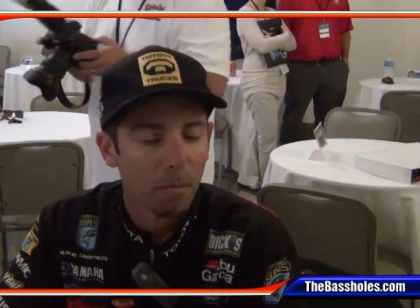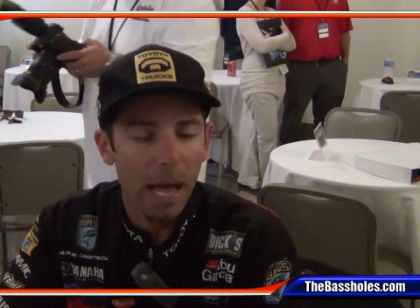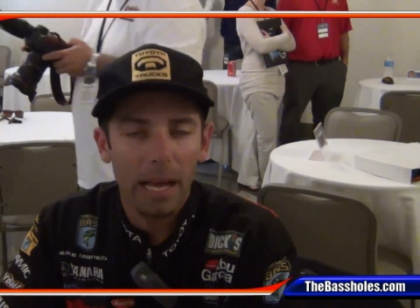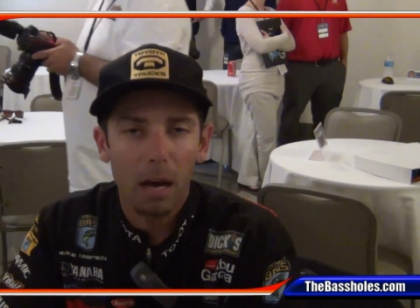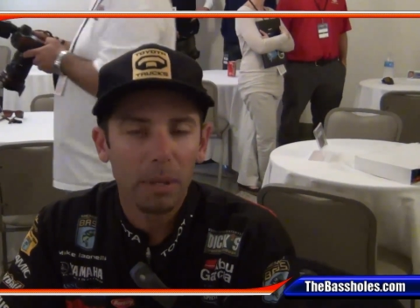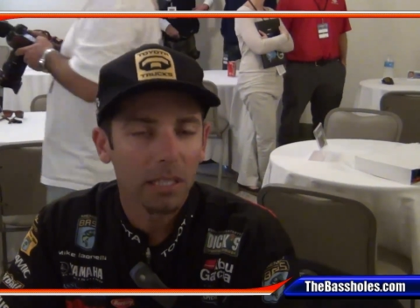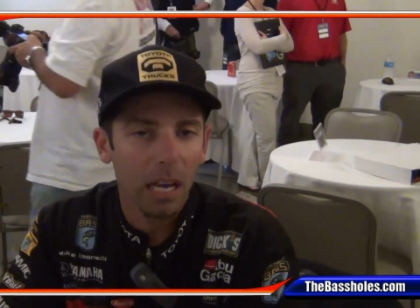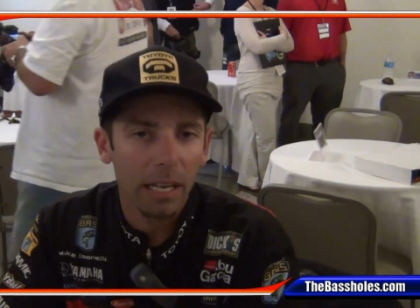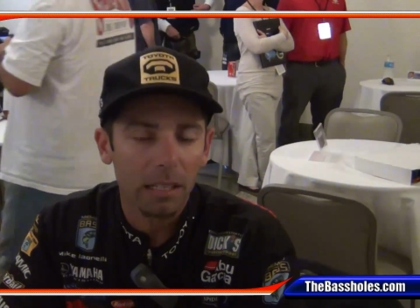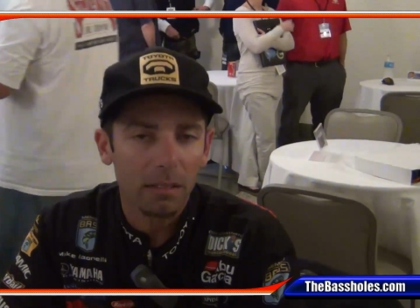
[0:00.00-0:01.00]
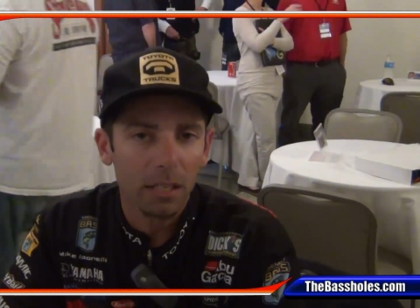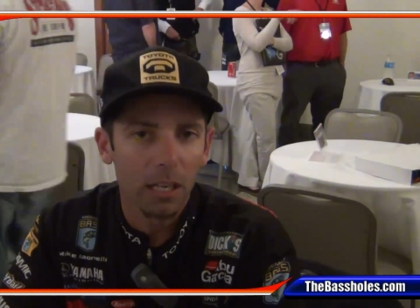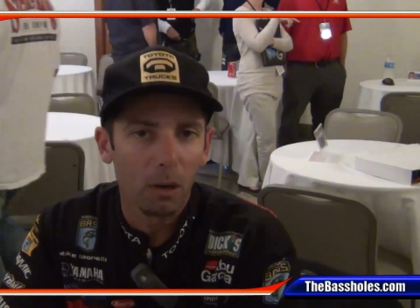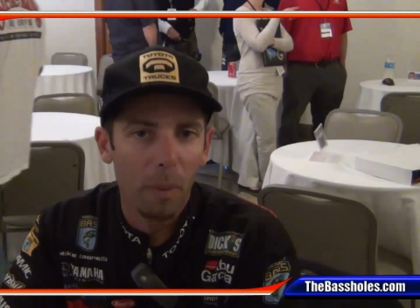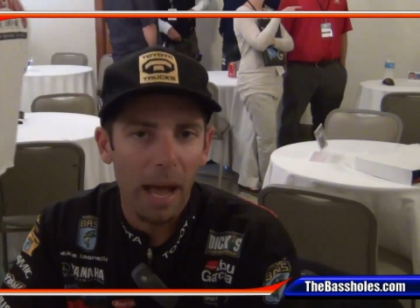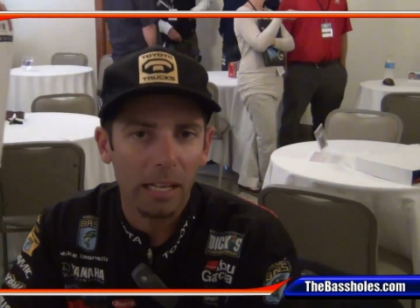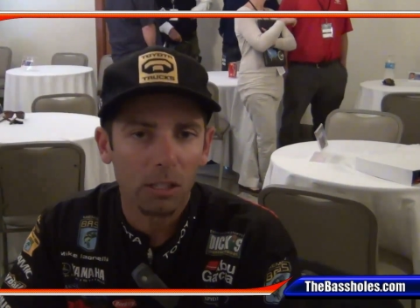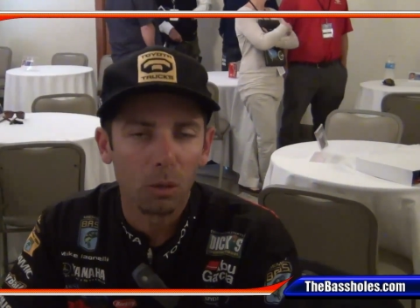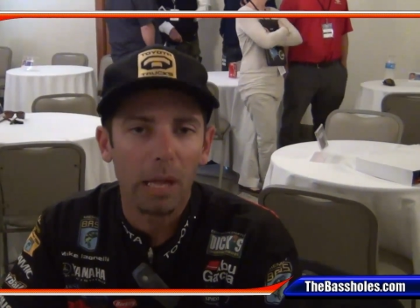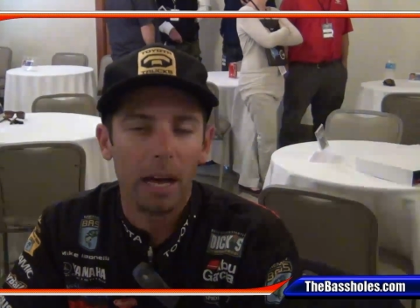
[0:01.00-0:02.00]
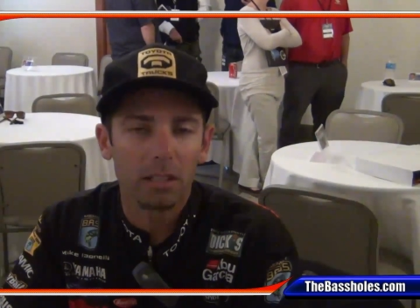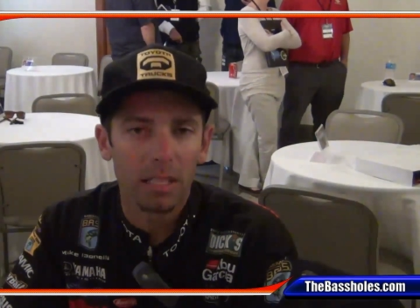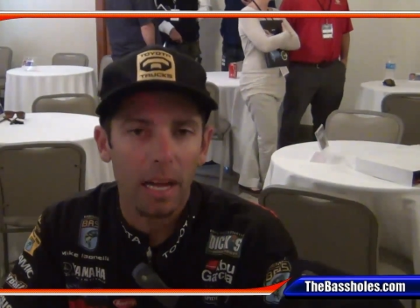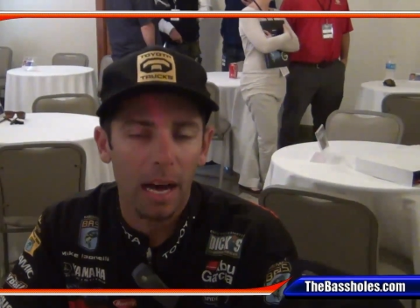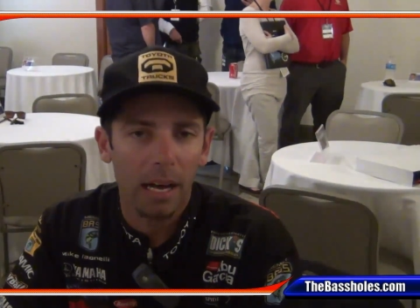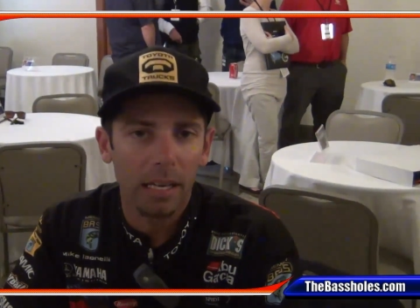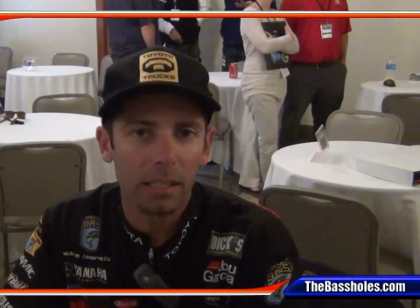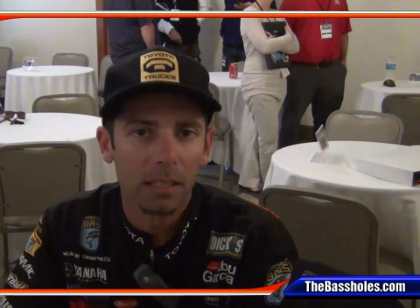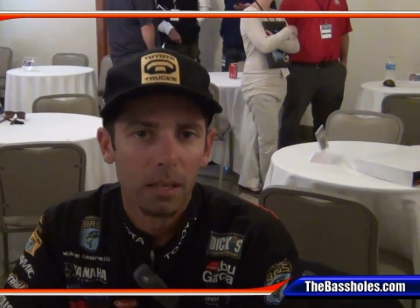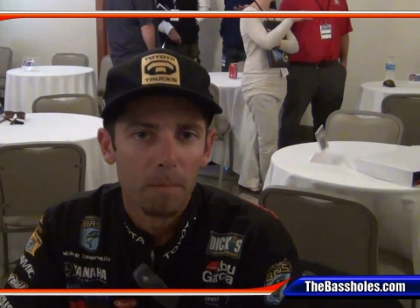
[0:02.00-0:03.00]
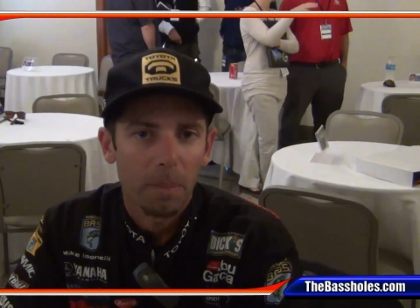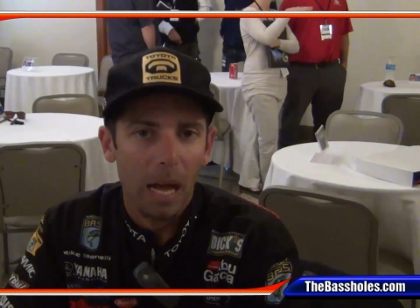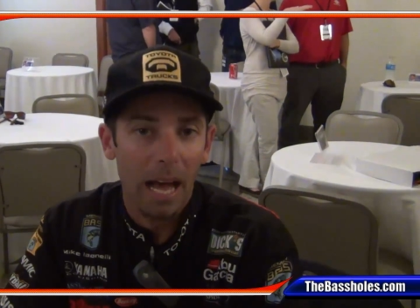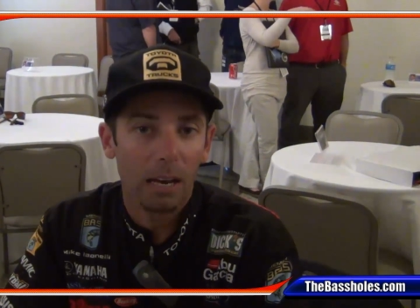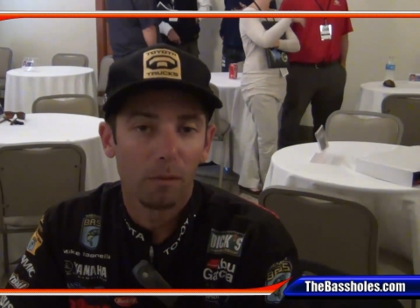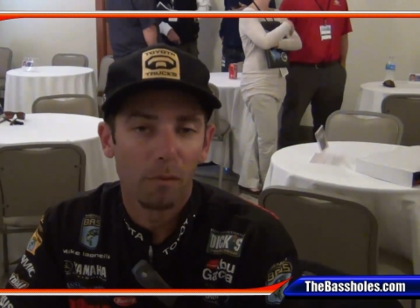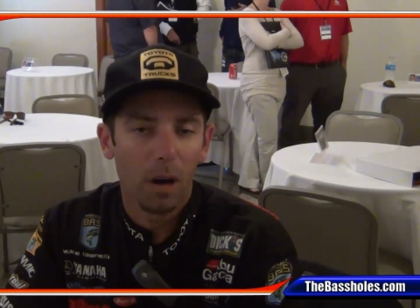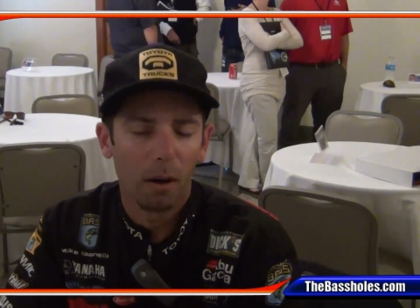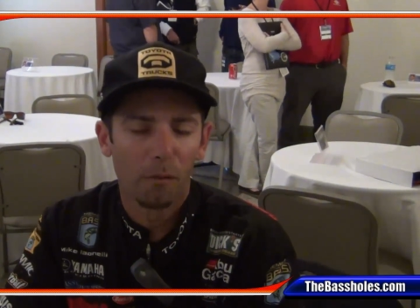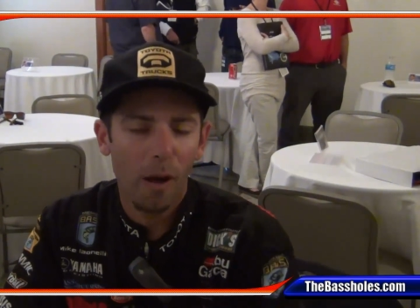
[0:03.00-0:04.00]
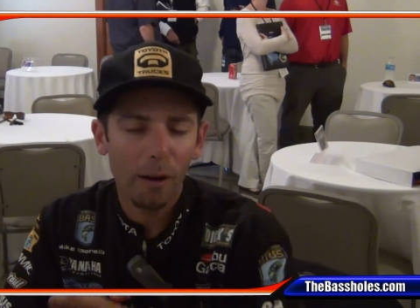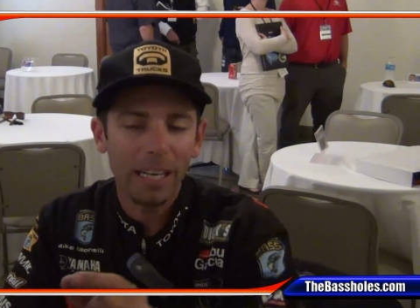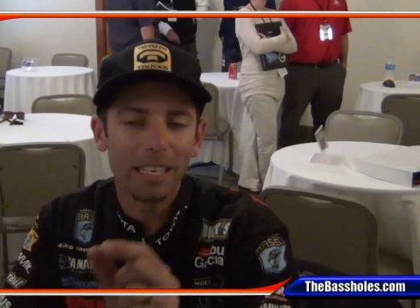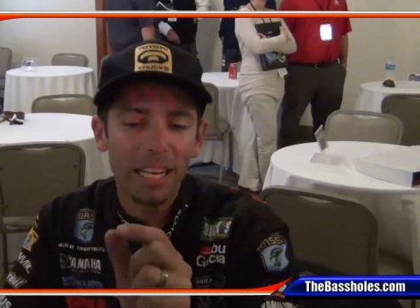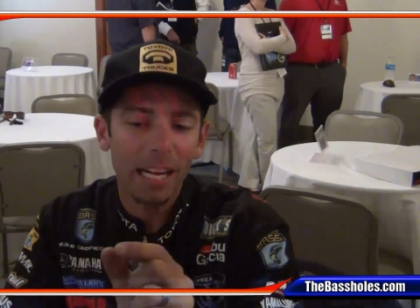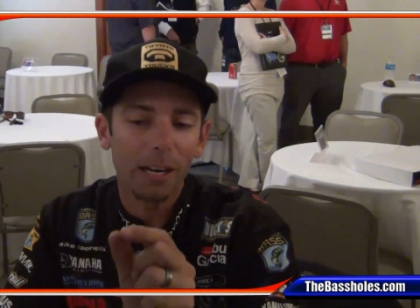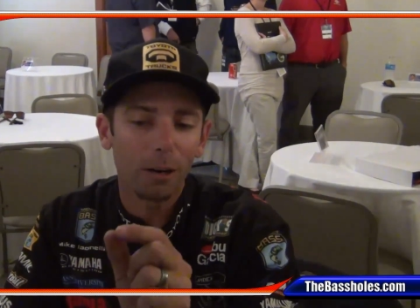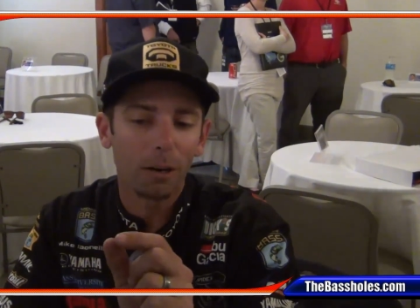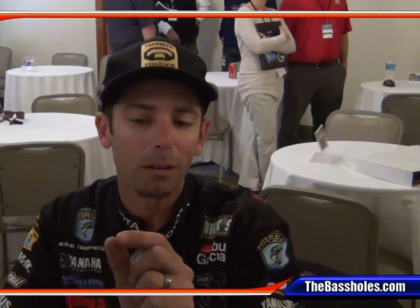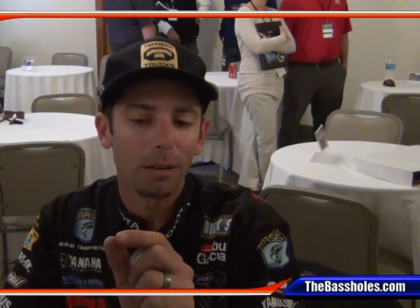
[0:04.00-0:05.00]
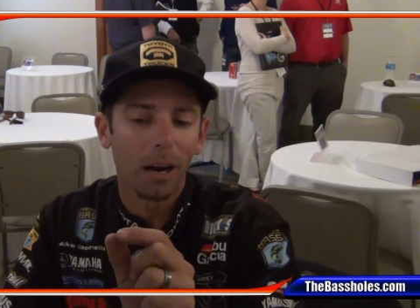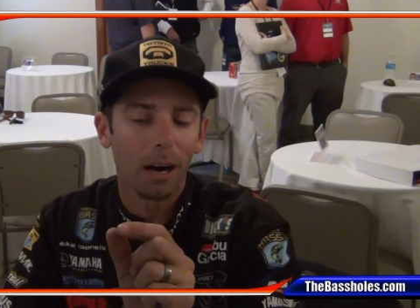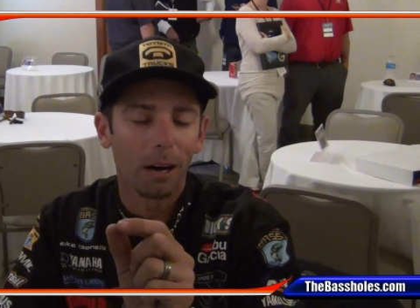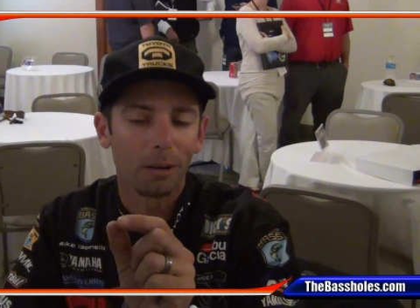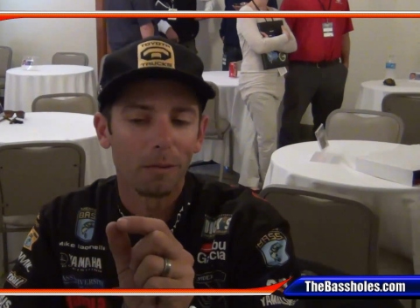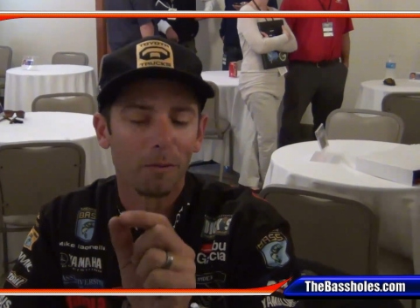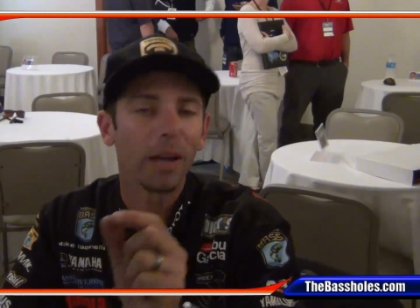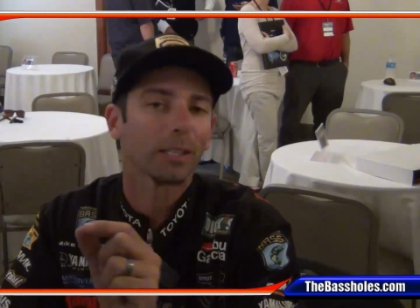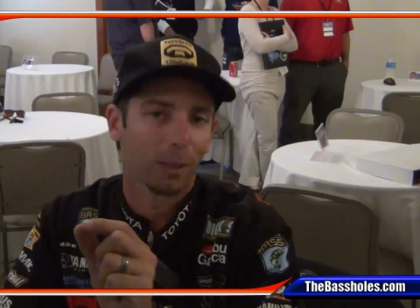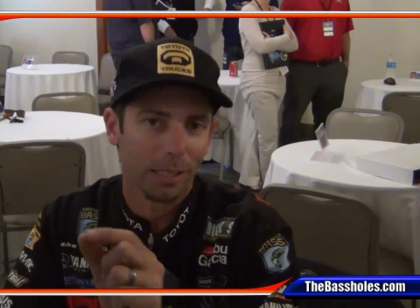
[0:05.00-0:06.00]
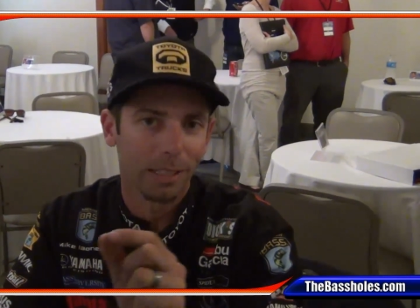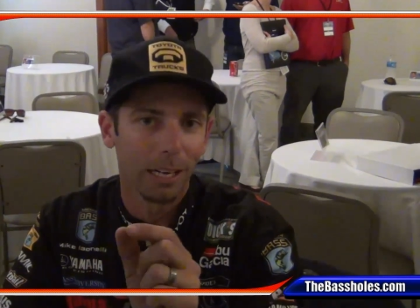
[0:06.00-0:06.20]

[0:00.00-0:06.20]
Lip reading: Man, I'm excited. You know, back in 2009, I had a very near victory.